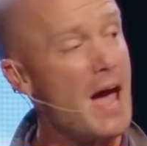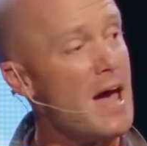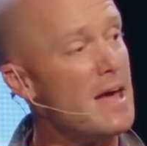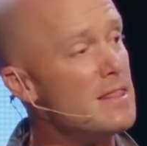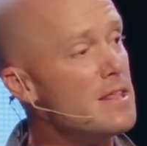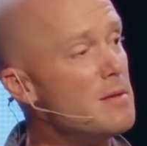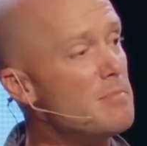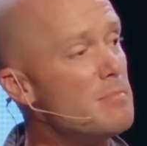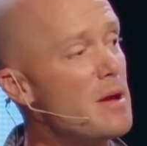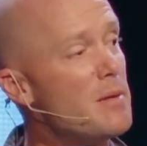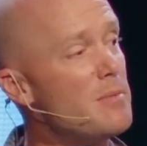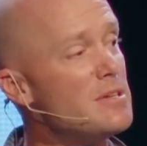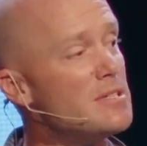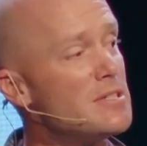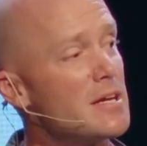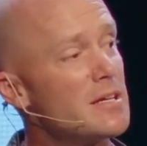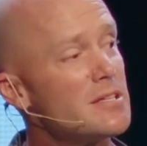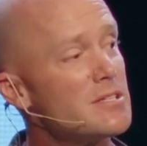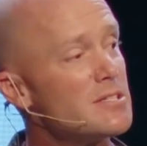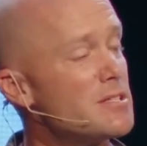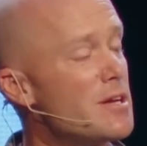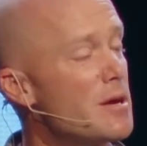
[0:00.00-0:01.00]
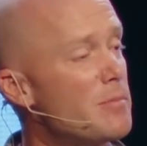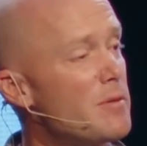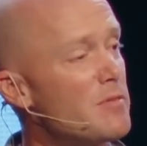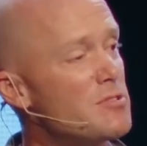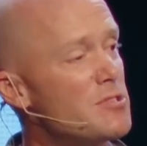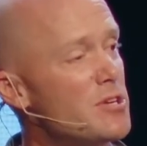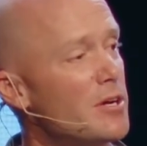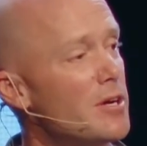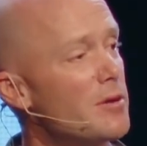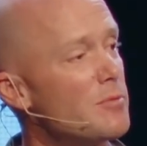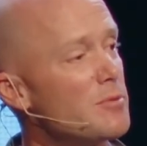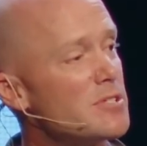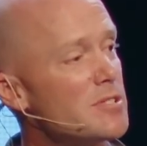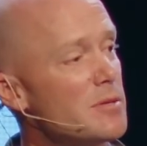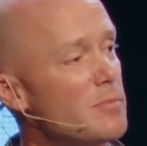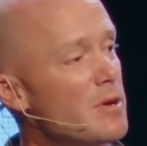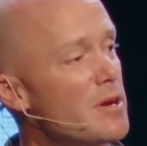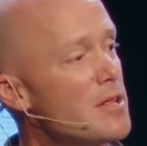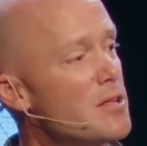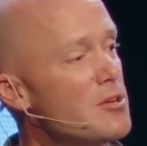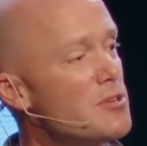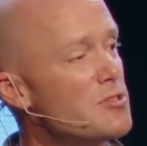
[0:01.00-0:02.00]
And then maybe take the step of sharing it with
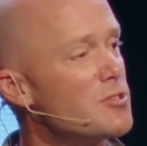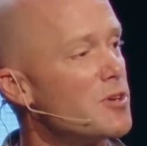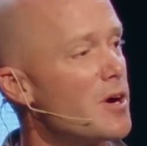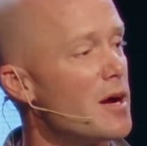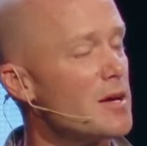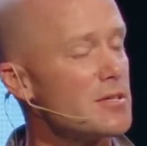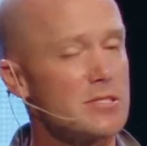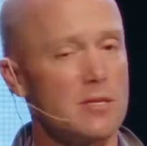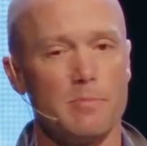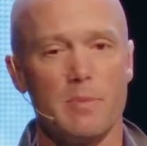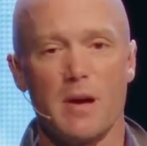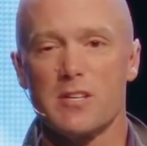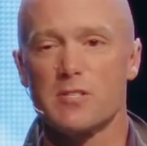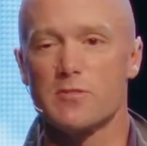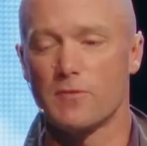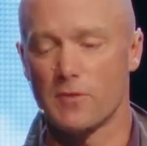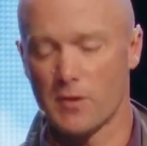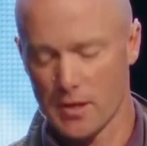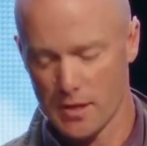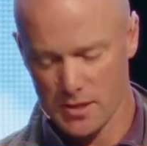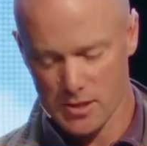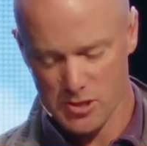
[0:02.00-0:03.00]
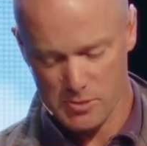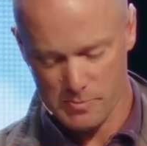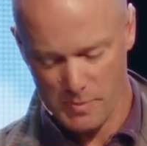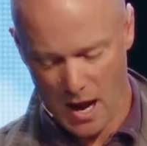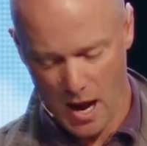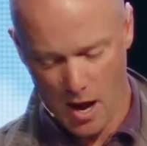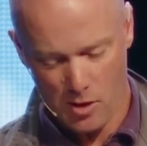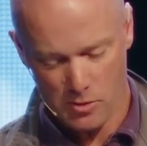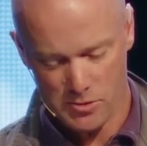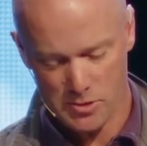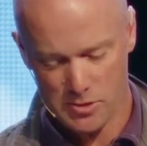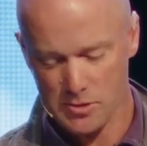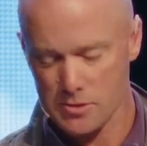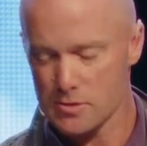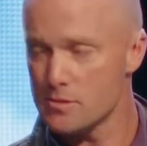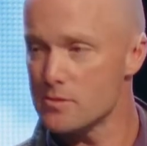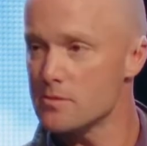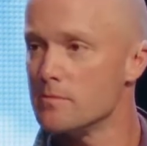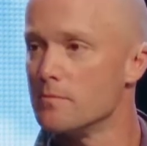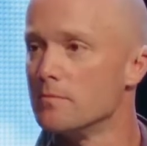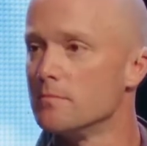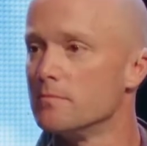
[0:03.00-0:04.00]
somebody that you trust, a best friend, a
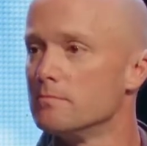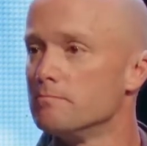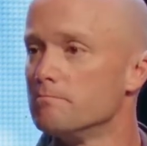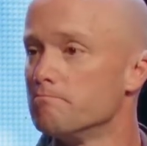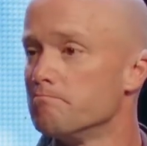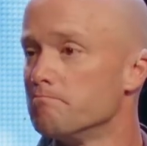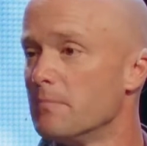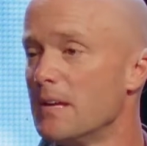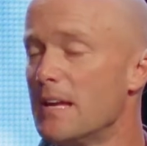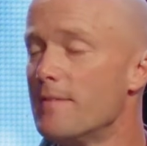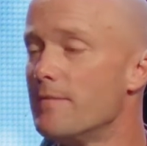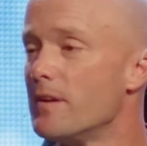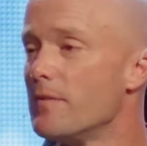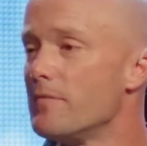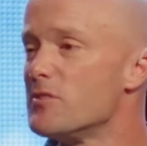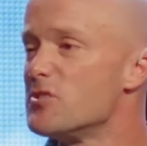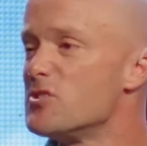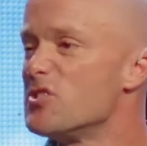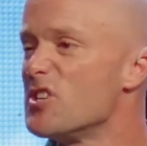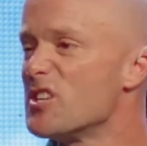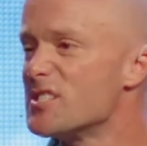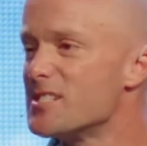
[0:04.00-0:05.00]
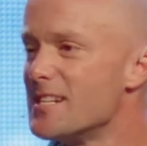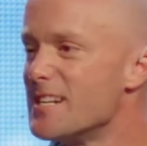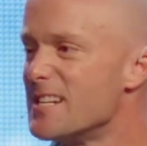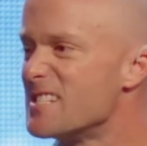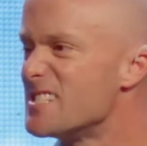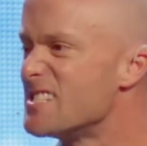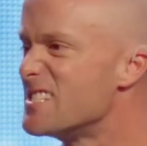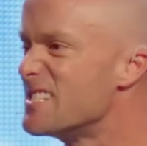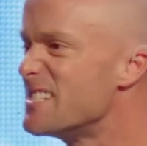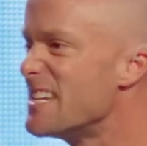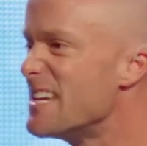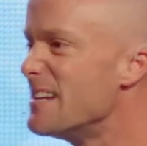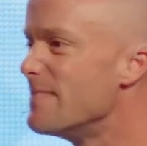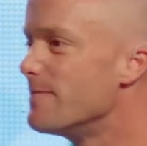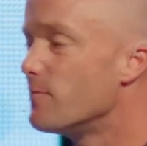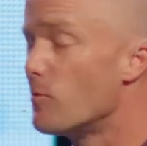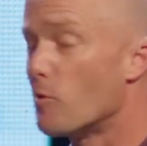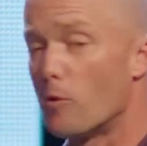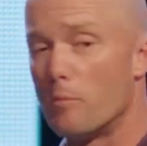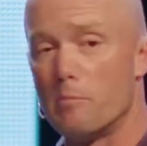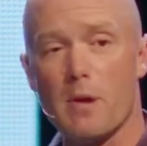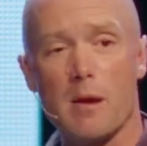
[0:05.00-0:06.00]
spouse, even if it's just in its seed
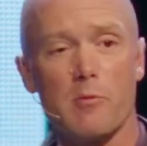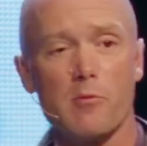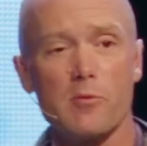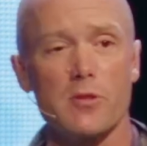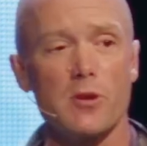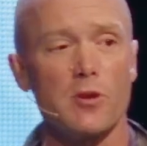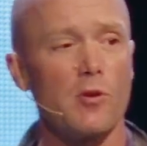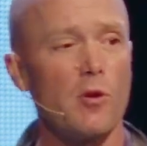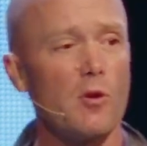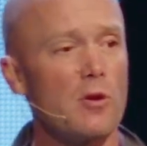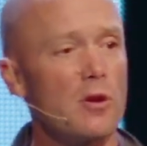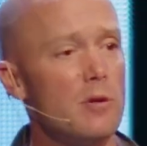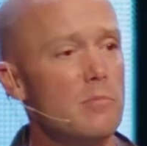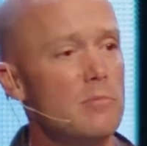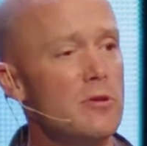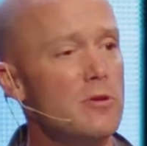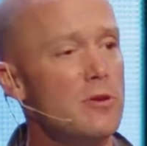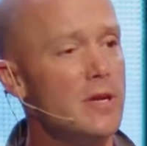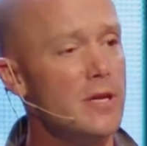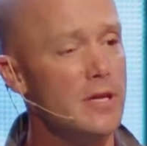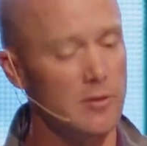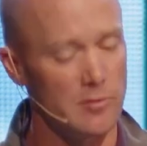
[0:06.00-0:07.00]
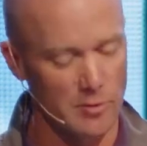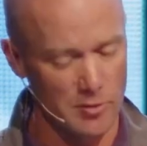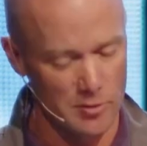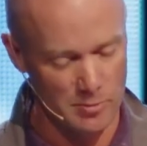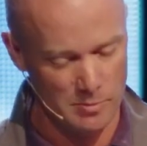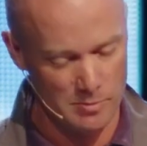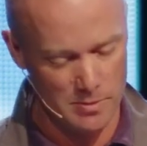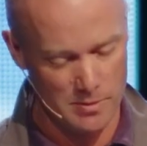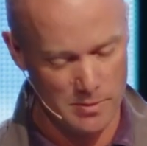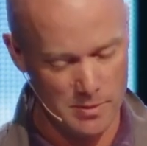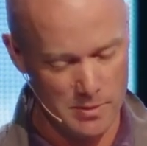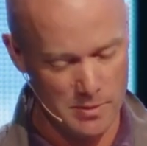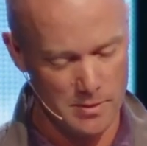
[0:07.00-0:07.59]
form, maybe with your whole community group.